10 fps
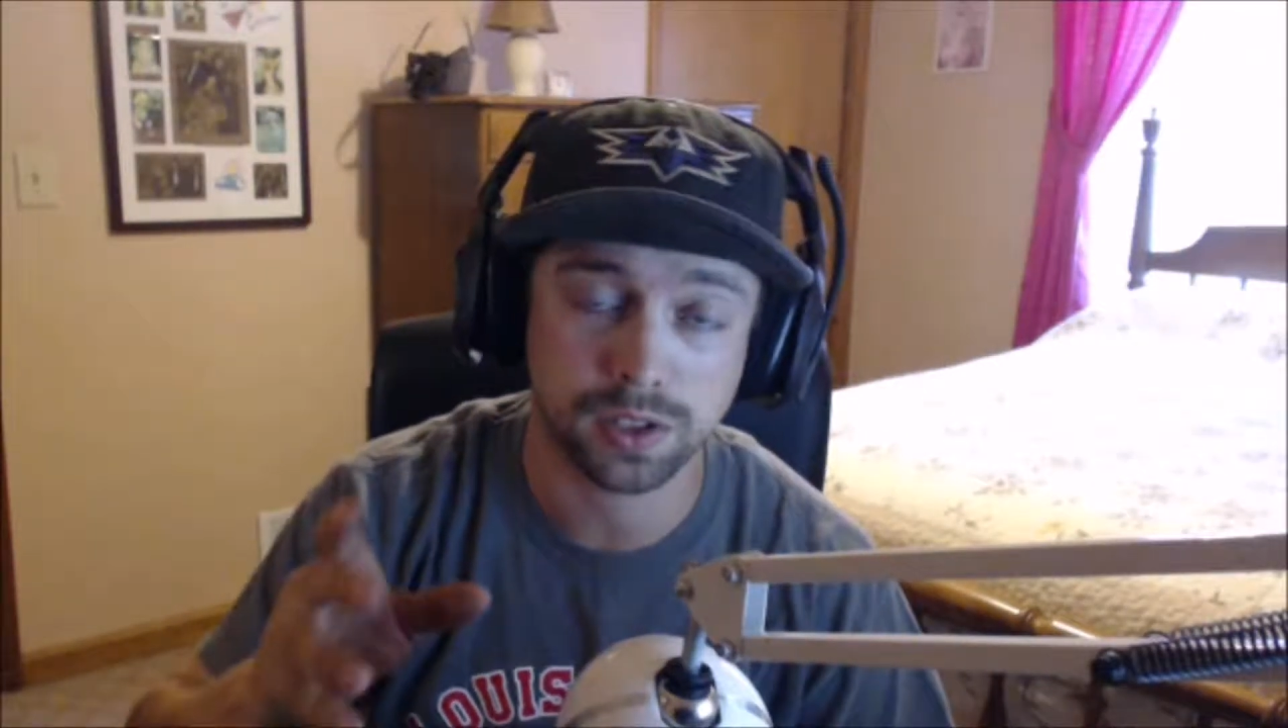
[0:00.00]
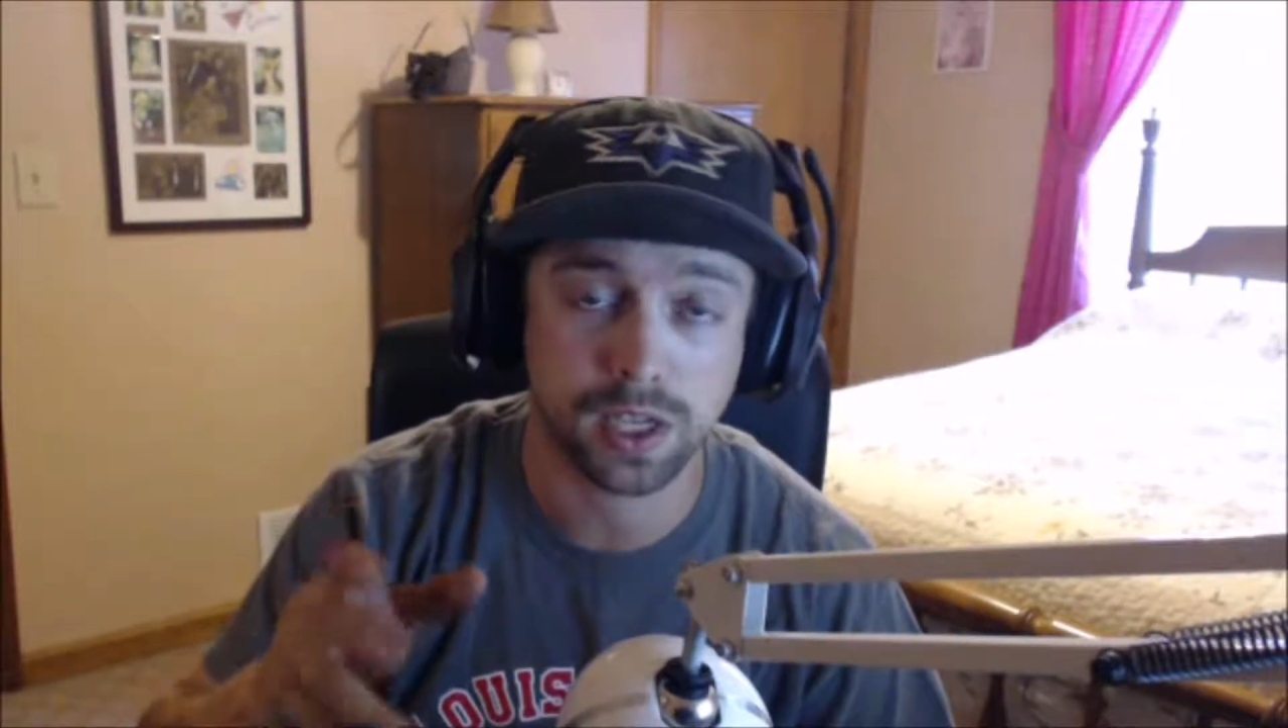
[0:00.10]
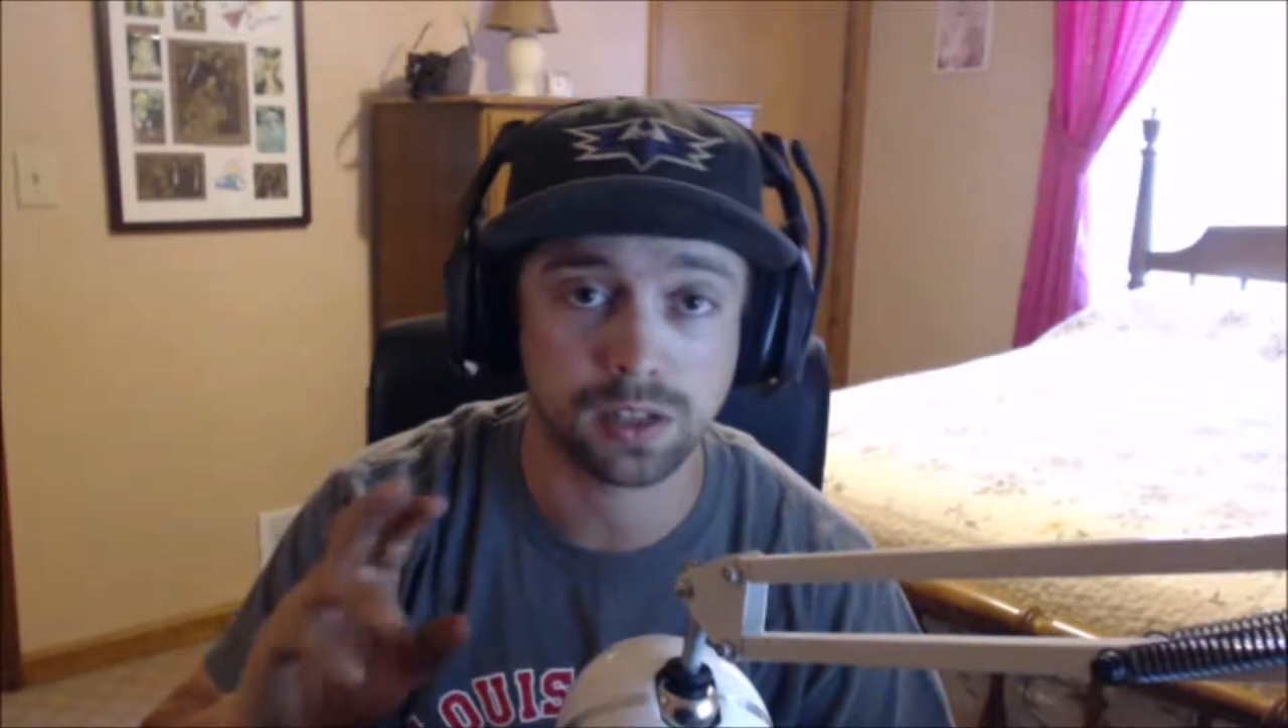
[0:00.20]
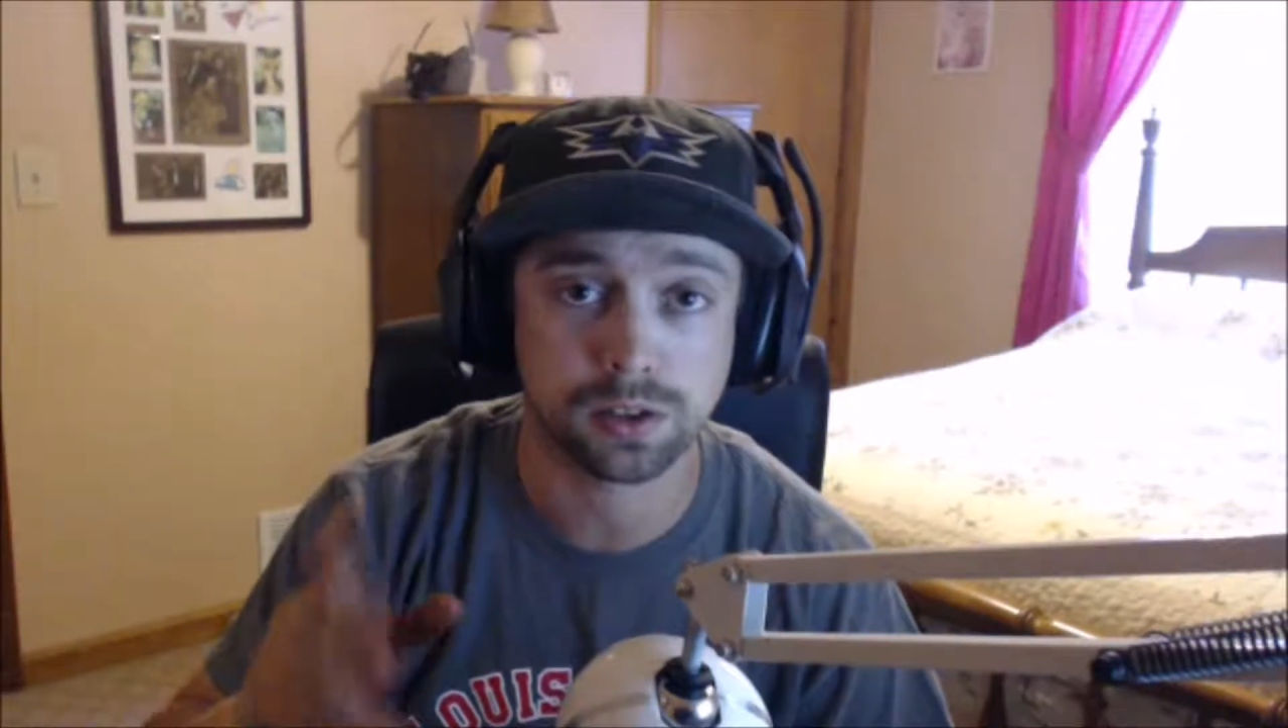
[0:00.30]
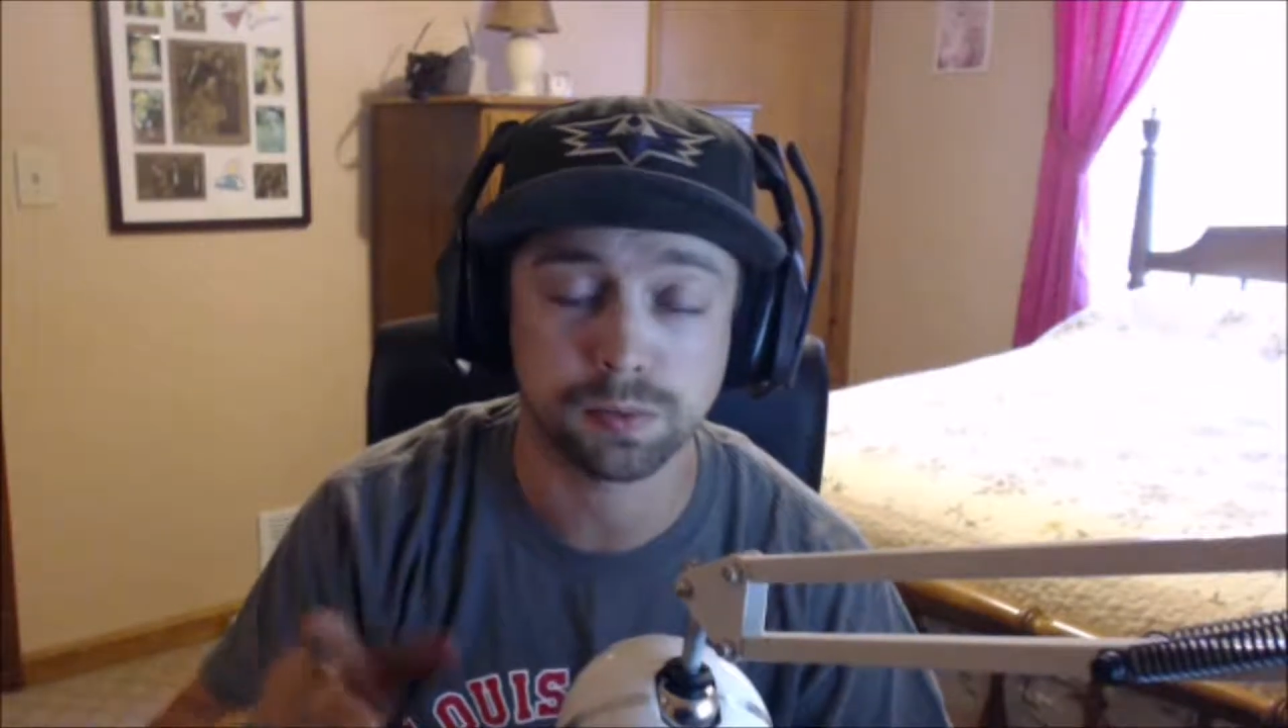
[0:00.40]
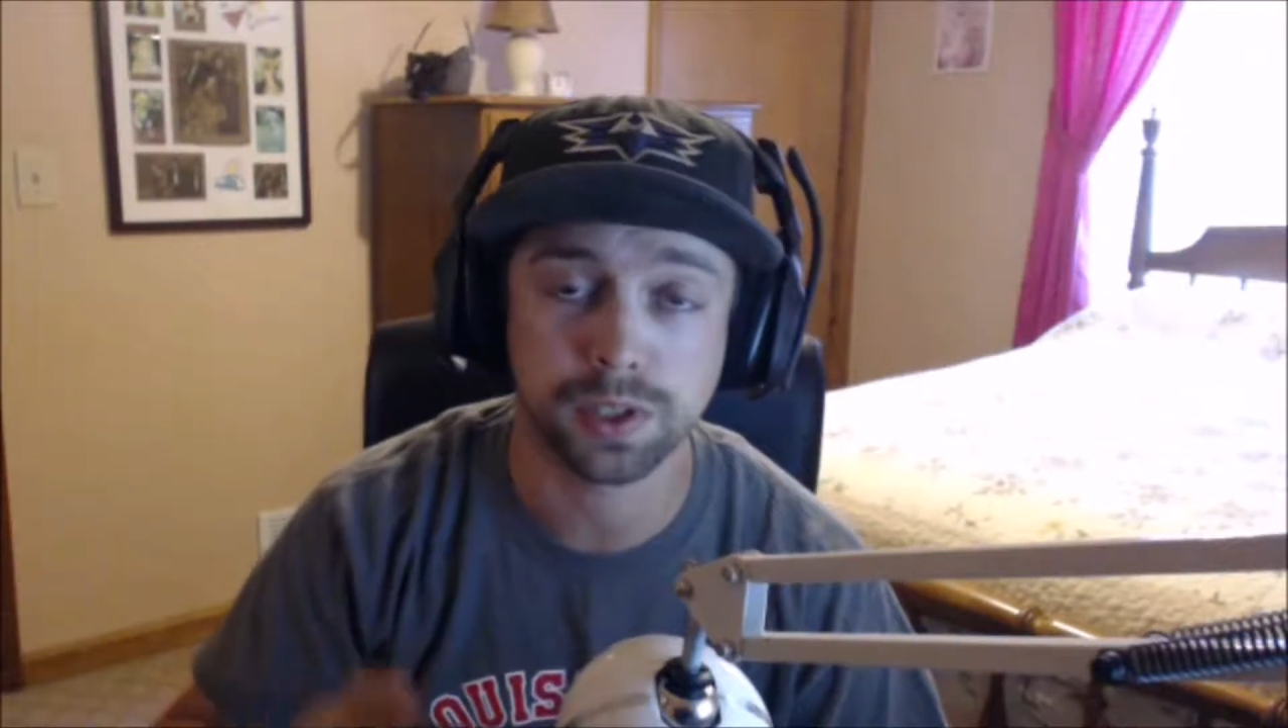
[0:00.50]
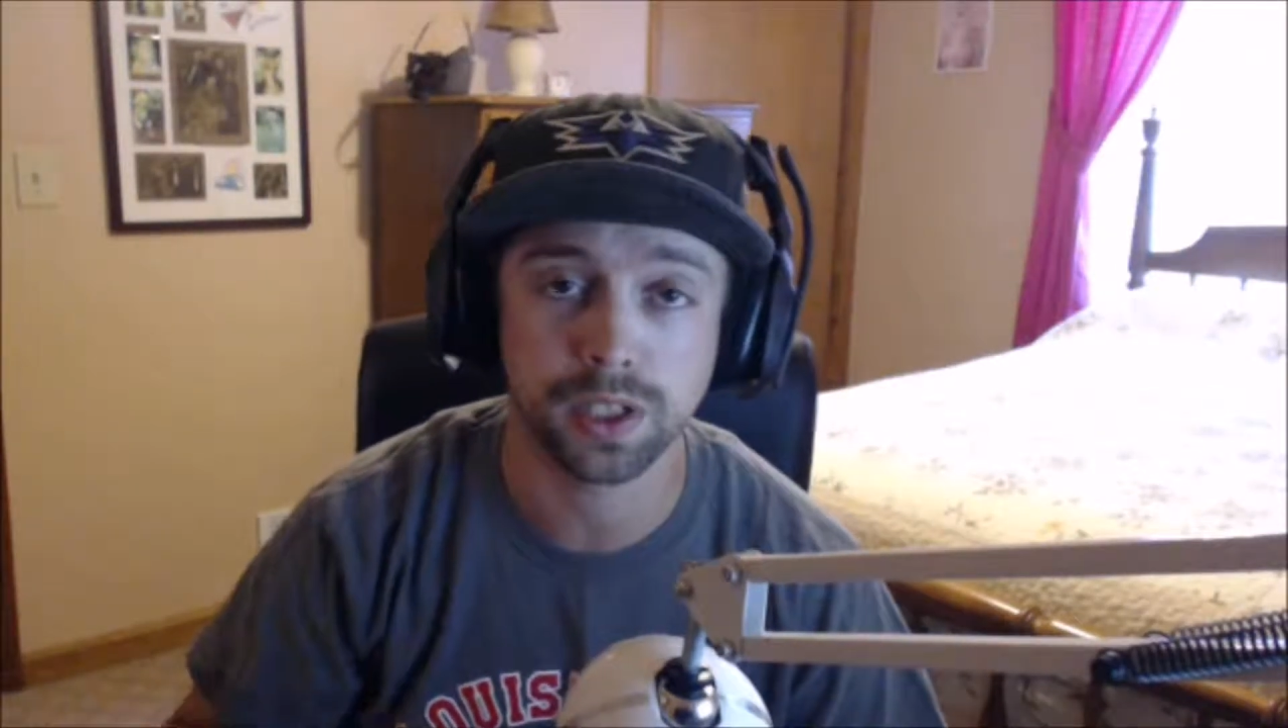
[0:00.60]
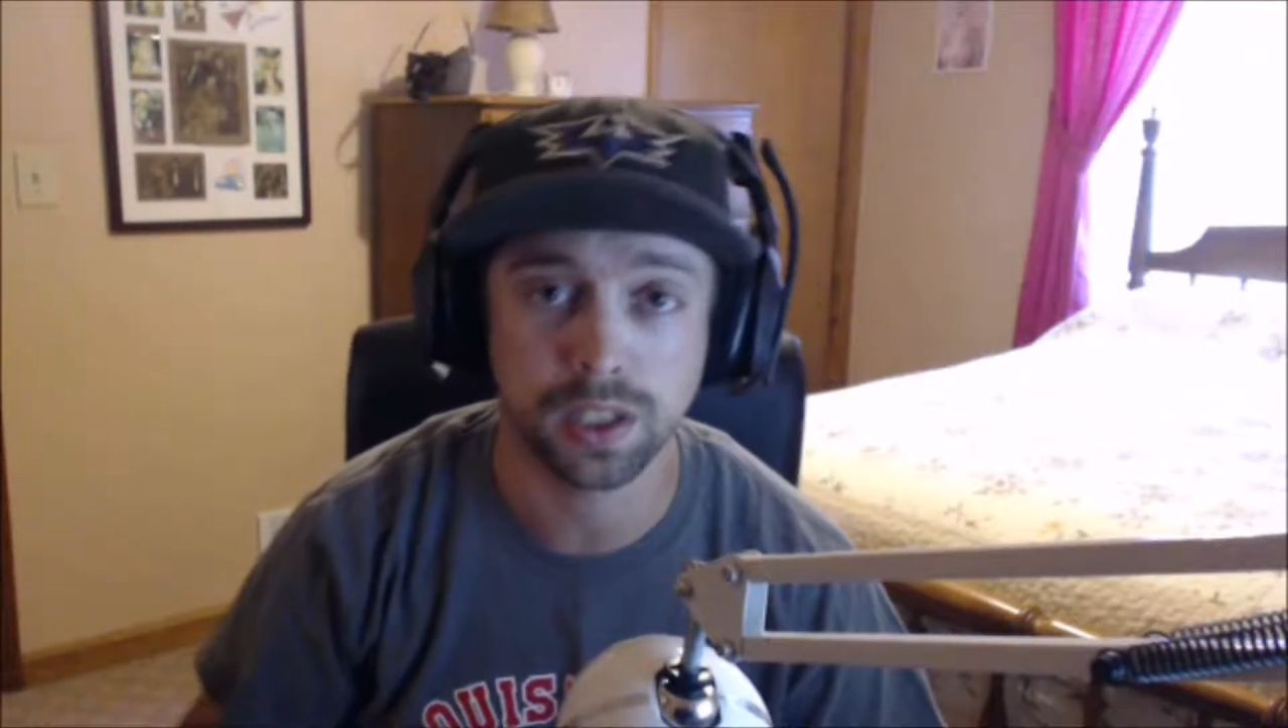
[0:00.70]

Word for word: it's kind of split